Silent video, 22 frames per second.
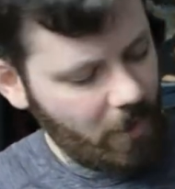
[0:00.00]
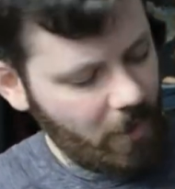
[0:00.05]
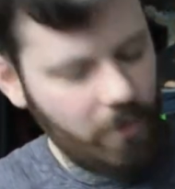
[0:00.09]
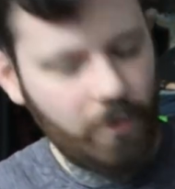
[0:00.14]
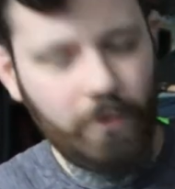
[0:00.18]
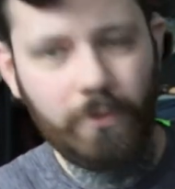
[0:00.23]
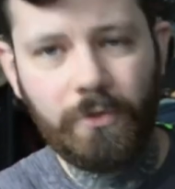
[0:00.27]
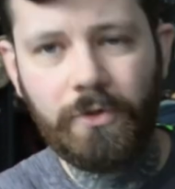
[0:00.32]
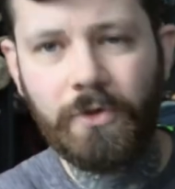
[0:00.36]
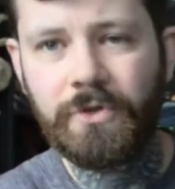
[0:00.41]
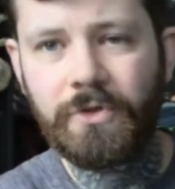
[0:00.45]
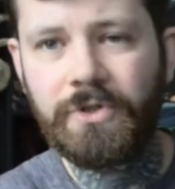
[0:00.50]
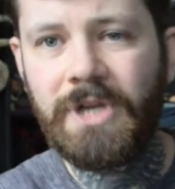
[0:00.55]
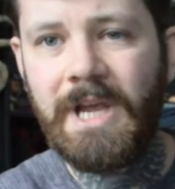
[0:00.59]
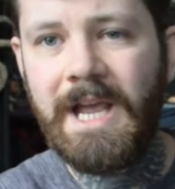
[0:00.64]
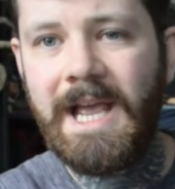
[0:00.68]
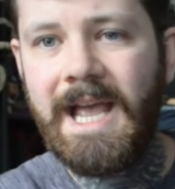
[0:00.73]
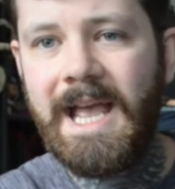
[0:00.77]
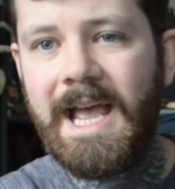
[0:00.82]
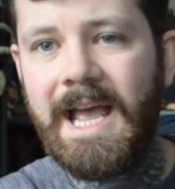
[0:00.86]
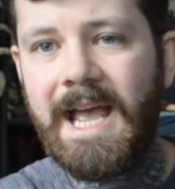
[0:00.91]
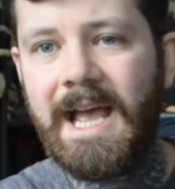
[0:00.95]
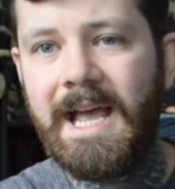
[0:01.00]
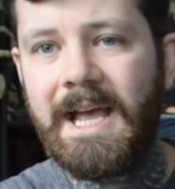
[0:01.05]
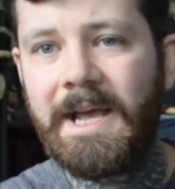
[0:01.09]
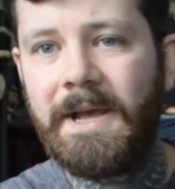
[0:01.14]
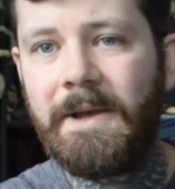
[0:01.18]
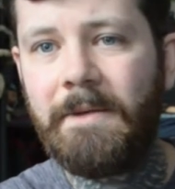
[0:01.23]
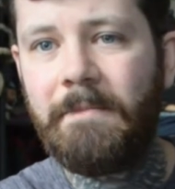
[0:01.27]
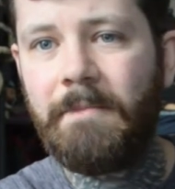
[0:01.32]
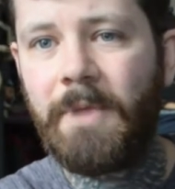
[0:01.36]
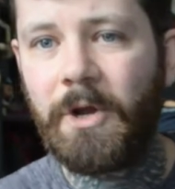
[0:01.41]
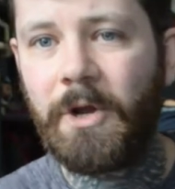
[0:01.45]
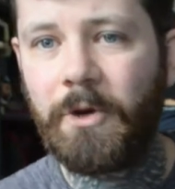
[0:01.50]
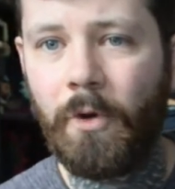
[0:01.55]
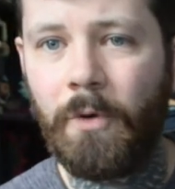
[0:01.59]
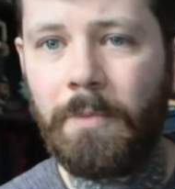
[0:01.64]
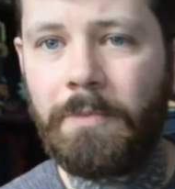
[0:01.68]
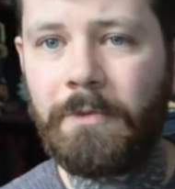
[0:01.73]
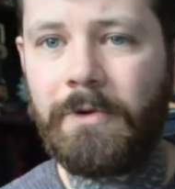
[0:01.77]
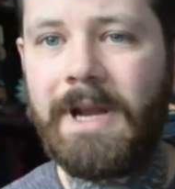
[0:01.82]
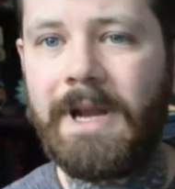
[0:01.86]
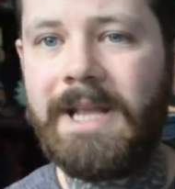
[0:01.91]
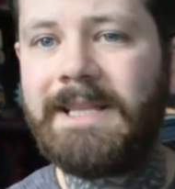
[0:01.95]
who does um, an
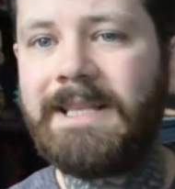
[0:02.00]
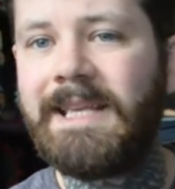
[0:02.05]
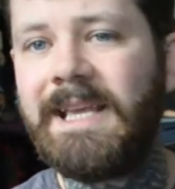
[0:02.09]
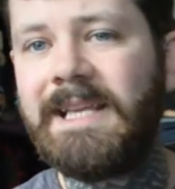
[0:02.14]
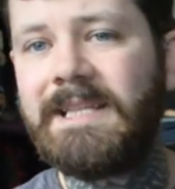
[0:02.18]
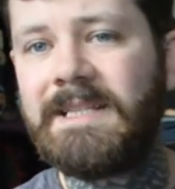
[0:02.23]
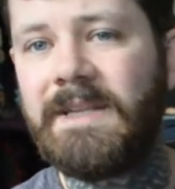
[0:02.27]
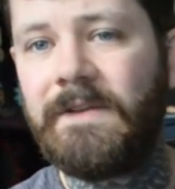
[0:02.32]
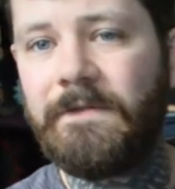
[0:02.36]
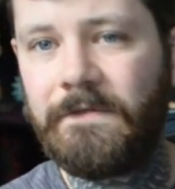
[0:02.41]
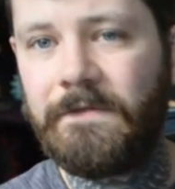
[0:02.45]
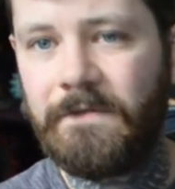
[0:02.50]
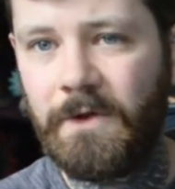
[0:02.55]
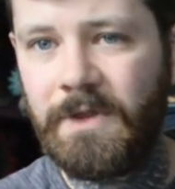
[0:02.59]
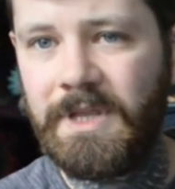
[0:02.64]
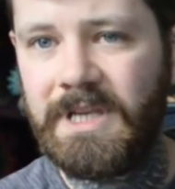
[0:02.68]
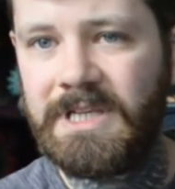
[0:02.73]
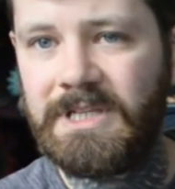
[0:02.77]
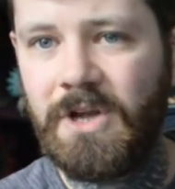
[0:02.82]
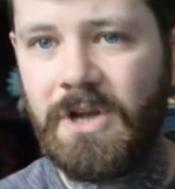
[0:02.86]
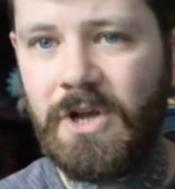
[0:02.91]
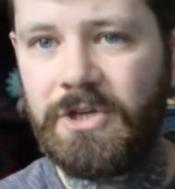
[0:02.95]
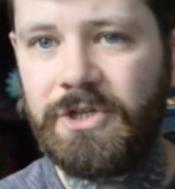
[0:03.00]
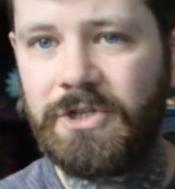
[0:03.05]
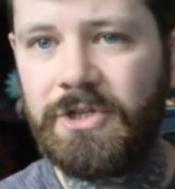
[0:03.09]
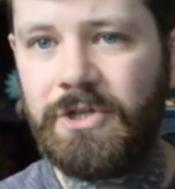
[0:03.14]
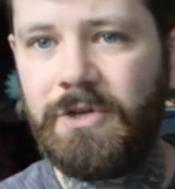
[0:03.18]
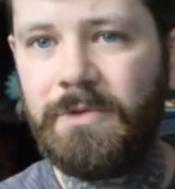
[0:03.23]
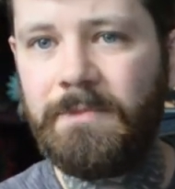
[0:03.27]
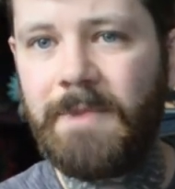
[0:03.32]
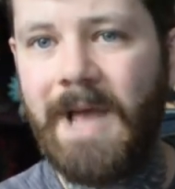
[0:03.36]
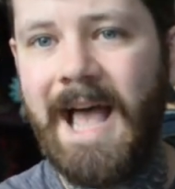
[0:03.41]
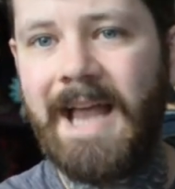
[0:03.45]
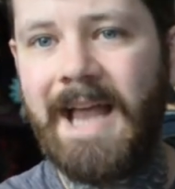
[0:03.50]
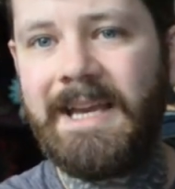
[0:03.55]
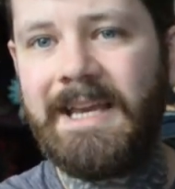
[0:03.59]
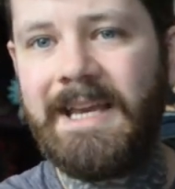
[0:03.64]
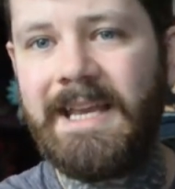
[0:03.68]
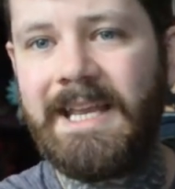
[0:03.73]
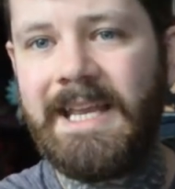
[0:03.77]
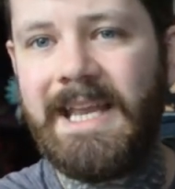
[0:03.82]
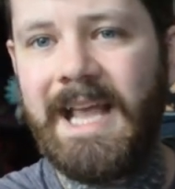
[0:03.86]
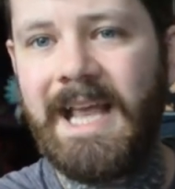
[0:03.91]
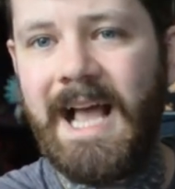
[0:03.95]
upgrade kit for this costume and
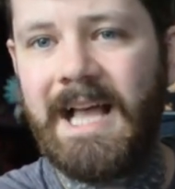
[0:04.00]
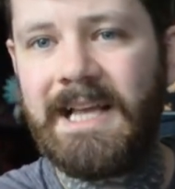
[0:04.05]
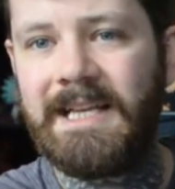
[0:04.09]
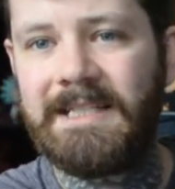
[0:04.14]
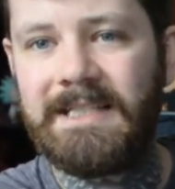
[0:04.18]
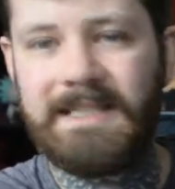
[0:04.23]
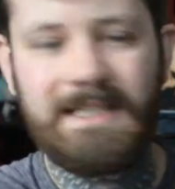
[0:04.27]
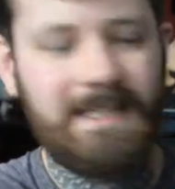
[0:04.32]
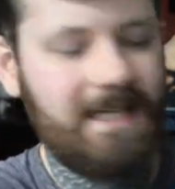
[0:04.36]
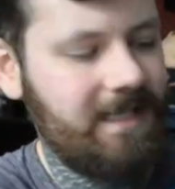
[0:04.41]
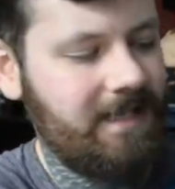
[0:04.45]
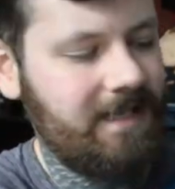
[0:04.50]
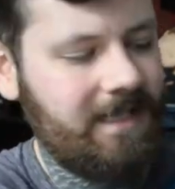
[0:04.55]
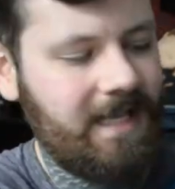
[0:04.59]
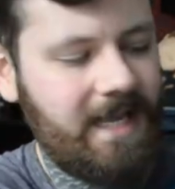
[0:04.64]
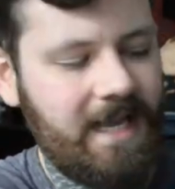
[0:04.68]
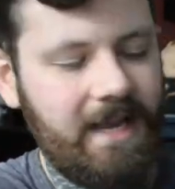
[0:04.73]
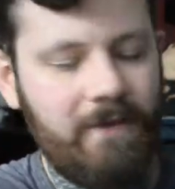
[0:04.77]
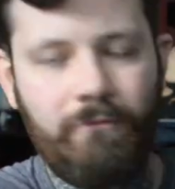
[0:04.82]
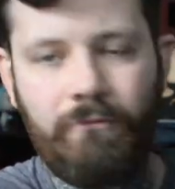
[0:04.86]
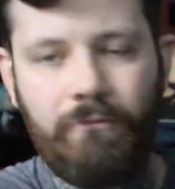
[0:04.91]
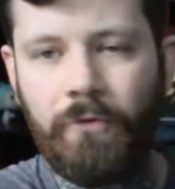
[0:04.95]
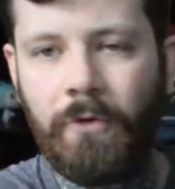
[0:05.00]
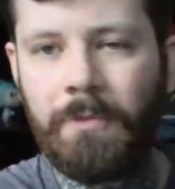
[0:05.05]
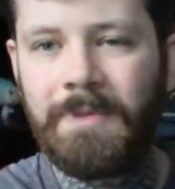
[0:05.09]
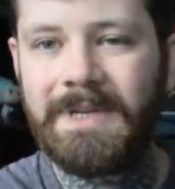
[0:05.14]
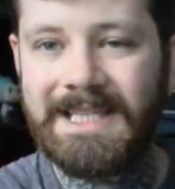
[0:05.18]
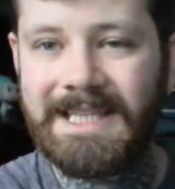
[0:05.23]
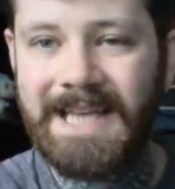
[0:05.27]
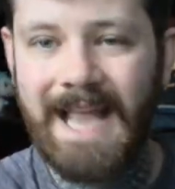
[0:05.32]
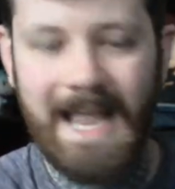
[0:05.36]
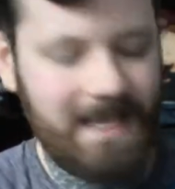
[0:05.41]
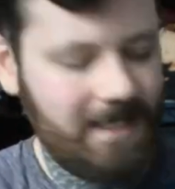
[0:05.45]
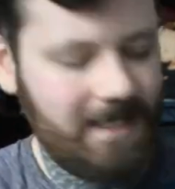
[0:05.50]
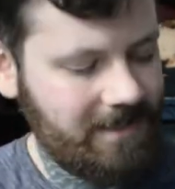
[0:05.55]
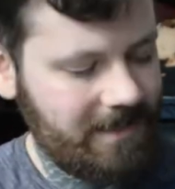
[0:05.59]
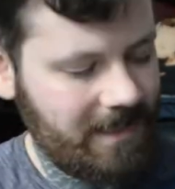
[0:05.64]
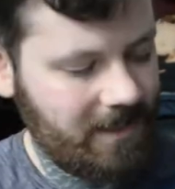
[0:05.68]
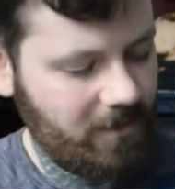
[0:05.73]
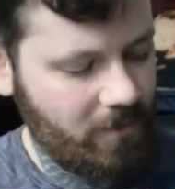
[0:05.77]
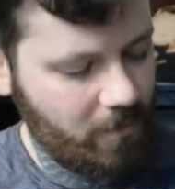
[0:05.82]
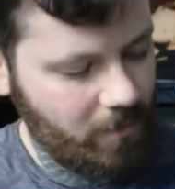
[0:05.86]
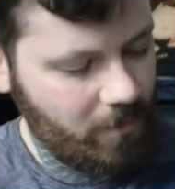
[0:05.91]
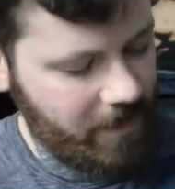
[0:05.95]
he has the rubber scales
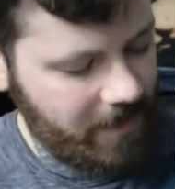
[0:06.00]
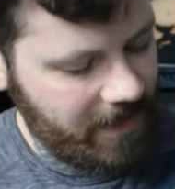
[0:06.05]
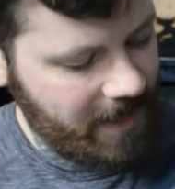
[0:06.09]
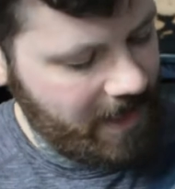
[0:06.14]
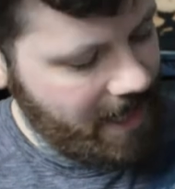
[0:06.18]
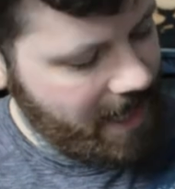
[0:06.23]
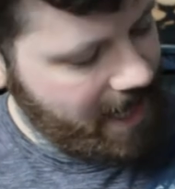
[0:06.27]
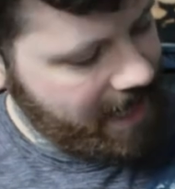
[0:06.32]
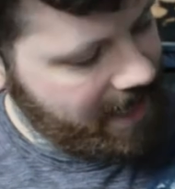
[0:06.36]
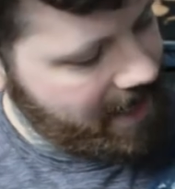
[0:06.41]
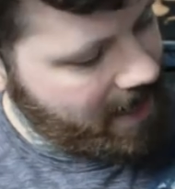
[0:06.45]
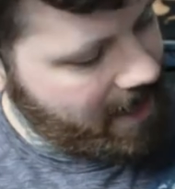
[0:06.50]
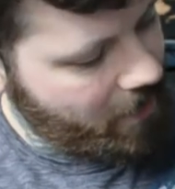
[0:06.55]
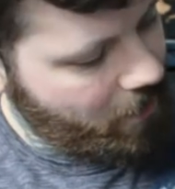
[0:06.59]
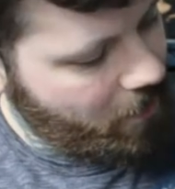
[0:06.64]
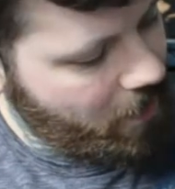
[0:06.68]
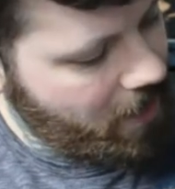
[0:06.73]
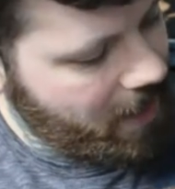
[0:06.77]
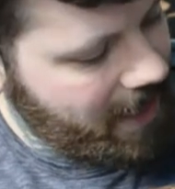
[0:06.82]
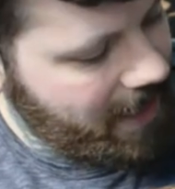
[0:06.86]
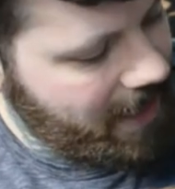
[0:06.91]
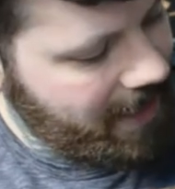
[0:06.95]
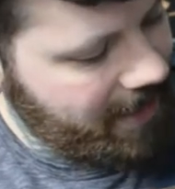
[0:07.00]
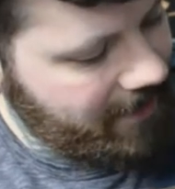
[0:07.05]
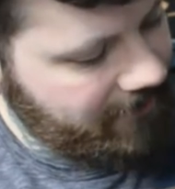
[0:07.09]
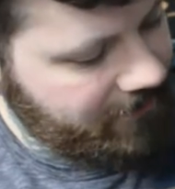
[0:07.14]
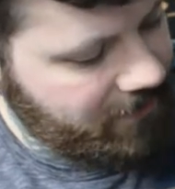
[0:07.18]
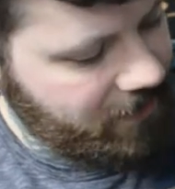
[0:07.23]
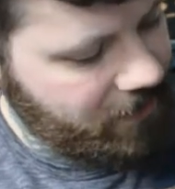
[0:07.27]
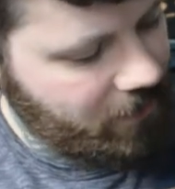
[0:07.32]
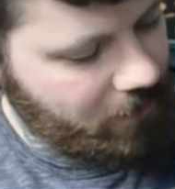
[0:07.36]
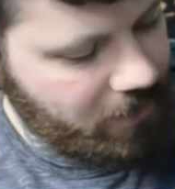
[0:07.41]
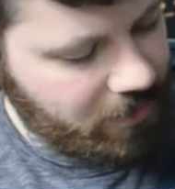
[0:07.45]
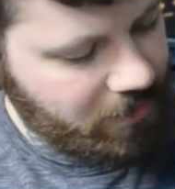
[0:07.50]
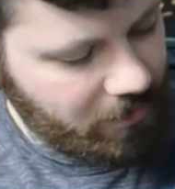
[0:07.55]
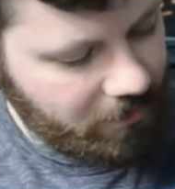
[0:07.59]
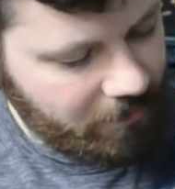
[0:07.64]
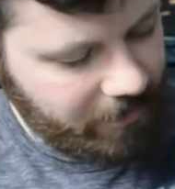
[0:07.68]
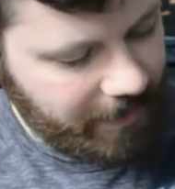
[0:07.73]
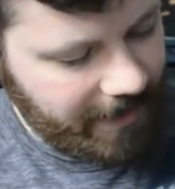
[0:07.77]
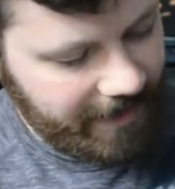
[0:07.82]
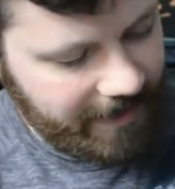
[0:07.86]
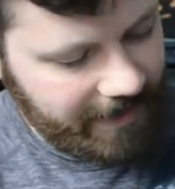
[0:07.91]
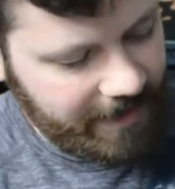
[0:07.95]
that come with it. Now what I'll have to do is
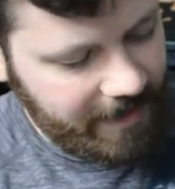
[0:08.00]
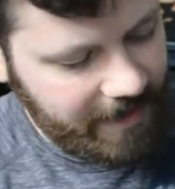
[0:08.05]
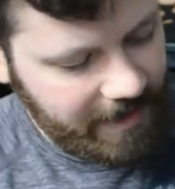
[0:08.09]
unpick